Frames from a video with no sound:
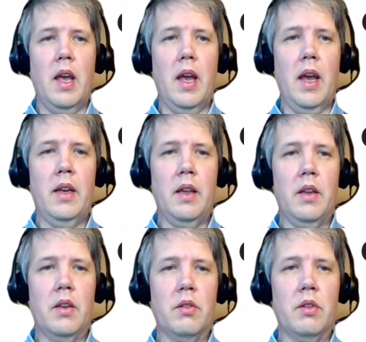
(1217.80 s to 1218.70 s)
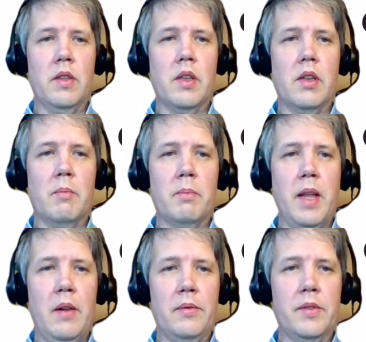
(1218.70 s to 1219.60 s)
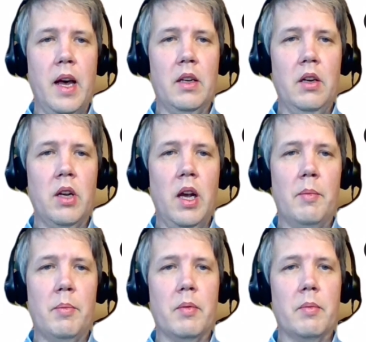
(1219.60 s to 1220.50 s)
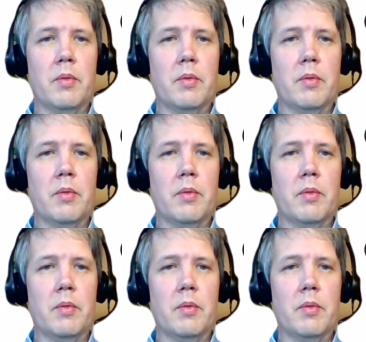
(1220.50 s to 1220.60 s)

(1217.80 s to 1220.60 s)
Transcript: and I did the Delph data lookup